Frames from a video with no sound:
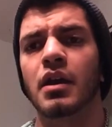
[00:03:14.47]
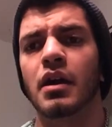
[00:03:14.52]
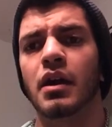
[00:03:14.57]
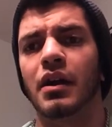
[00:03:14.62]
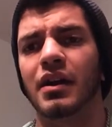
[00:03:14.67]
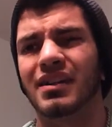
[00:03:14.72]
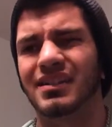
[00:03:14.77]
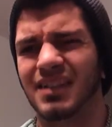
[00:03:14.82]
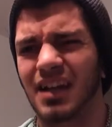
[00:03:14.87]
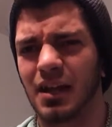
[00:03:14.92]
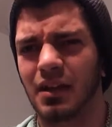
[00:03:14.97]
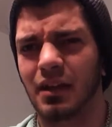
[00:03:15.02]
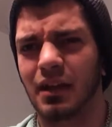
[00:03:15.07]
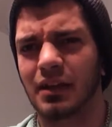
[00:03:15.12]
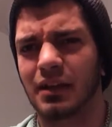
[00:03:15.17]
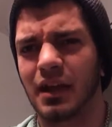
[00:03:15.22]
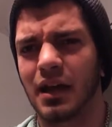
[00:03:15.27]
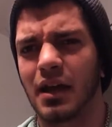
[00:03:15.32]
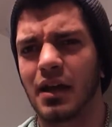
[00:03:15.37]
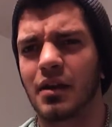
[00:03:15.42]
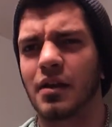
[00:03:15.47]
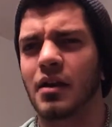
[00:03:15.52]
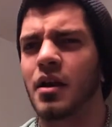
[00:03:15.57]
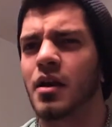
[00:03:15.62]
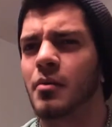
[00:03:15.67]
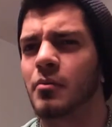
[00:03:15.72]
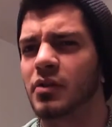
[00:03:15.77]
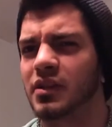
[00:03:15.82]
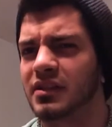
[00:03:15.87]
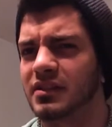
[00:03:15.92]
it's kind of like that,
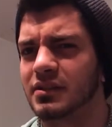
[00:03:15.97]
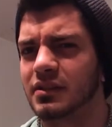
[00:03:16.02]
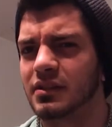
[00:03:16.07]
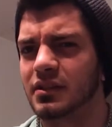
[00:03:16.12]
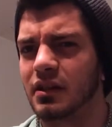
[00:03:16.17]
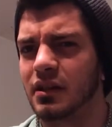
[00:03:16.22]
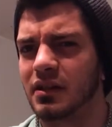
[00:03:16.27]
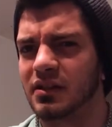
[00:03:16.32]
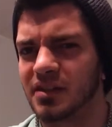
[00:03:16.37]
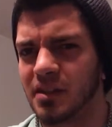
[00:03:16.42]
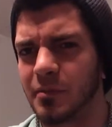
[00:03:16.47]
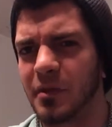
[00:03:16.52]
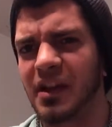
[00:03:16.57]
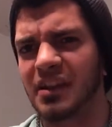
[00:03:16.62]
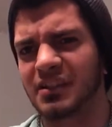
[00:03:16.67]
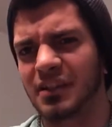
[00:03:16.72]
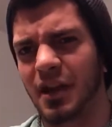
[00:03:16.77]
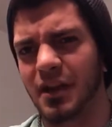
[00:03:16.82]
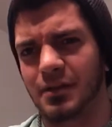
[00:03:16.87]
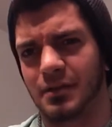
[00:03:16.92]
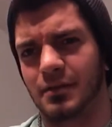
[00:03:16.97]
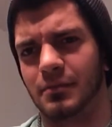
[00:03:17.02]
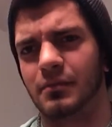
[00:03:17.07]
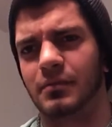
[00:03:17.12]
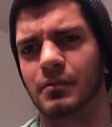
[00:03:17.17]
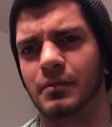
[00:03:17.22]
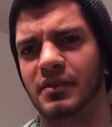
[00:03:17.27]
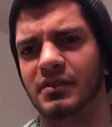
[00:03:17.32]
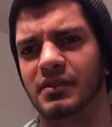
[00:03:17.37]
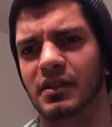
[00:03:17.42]
but it's DMAA's cousin,
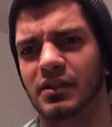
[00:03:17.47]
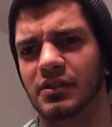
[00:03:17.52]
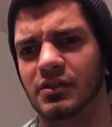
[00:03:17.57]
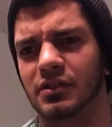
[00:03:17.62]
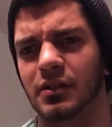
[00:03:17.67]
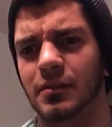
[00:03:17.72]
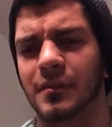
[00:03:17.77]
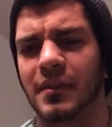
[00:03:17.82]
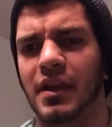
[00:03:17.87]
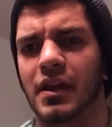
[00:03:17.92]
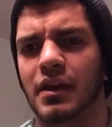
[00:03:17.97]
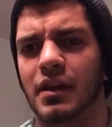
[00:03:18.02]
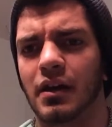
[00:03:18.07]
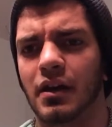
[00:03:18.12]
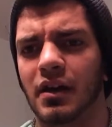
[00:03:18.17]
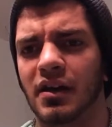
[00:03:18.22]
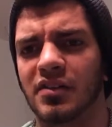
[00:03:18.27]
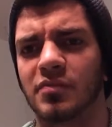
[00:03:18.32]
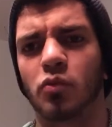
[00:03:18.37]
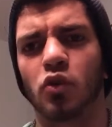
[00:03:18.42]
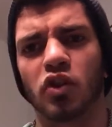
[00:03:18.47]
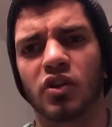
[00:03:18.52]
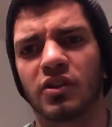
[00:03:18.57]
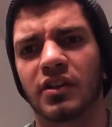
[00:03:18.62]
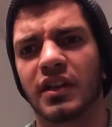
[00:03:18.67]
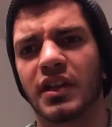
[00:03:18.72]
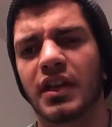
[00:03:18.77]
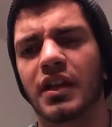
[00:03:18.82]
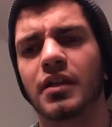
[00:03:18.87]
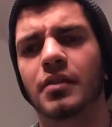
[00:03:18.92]
essentially. It's more
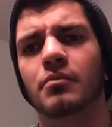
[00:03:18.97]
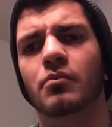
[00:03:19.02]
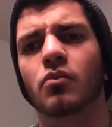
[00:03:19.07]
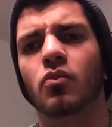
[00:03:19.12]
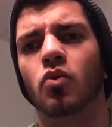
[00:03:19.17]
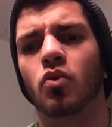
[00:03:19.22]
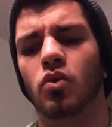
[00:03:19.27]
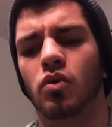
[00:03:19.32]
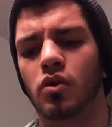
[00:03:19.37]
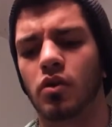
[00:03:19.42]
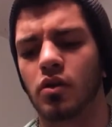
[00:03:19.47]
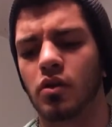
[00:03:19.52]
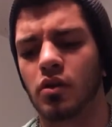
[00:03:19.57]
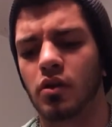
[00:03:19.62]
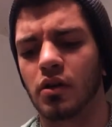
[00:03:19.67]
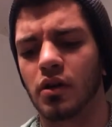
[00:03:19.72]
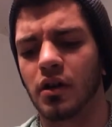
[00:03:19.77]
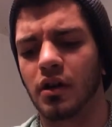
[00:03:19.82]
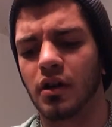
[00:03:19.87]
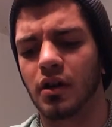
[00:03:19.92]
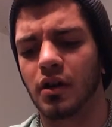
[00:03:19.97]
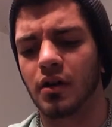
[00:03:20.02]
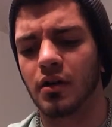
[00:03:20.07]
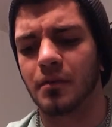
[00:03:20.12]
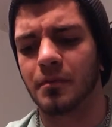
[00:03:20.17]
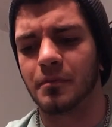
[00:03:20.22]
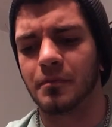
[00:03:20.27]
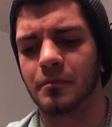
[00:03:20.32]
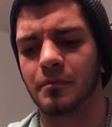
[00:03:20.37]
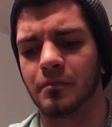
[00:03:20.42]
clean, more
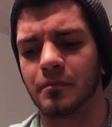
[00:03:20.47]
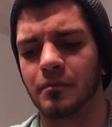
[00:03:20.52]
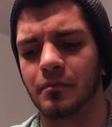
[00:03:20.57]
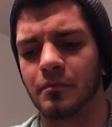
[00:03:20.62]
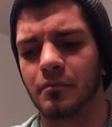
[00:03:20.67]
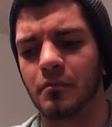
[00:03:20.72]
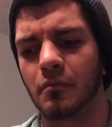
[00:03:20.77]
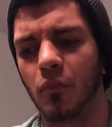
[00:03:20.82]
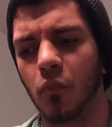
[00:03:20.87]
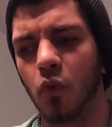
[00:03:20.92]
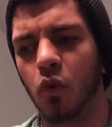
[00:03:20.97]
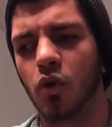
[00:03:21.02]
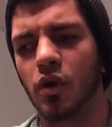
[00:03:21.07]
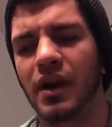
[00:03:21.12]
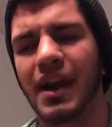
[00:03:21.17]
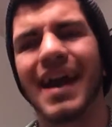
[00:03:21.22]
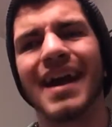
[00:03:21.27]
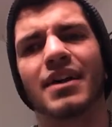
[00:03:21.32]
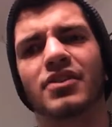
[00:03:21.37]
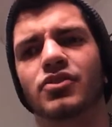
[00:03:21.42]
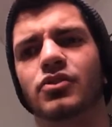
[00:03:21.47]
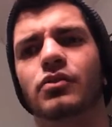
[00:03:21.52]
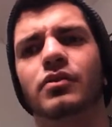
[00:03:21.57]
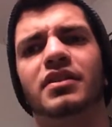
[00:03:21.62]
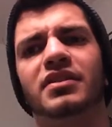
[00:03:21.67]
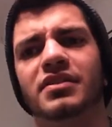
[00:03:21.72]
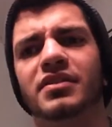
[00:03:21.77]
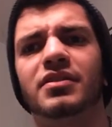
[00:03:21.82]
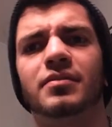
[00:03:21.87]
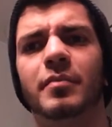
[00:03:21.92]
natural.
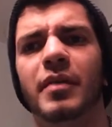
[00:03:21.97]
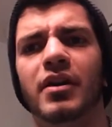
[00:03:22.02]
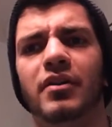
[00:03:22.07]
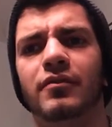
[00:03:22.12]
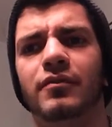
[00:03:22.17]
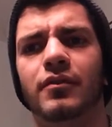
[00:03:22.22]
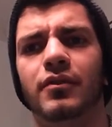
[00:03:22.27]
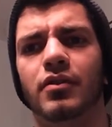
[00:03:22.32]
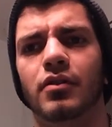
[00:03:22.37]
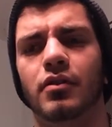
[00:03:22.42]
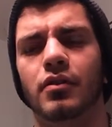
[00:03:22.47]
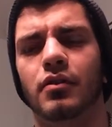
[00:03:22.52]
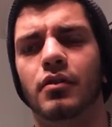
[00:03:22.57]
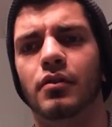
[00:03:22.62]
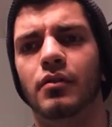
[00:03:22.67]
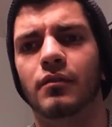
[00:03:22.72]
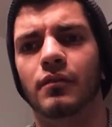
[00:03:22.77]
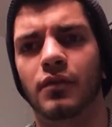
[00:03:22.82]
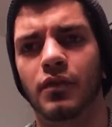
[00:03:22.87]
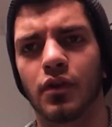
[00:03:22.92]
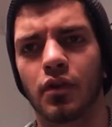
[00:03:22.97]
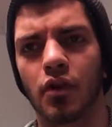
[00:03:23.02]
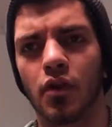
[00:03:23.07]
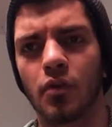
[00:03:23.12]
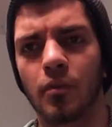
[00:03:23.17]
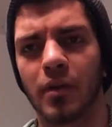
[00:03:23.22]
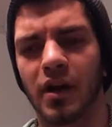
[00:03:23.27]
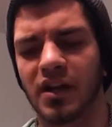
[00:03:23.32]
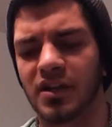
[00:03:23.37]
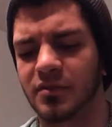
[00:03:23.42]
It's just better for your own
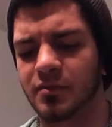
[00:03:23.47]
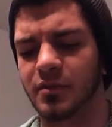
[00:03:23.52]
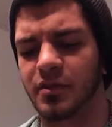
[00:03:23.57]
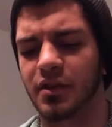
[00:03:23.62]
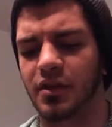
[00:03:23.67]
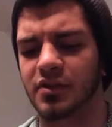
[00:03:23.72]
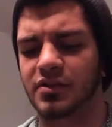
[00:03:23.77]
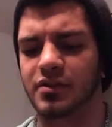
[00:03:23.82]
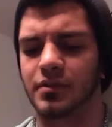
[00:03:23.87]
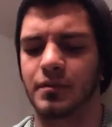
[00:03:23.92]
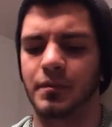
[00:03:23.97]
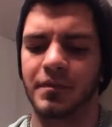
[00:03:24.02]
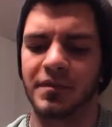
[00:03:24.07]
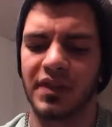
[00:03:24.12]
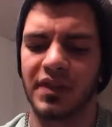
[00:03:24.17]
body's production.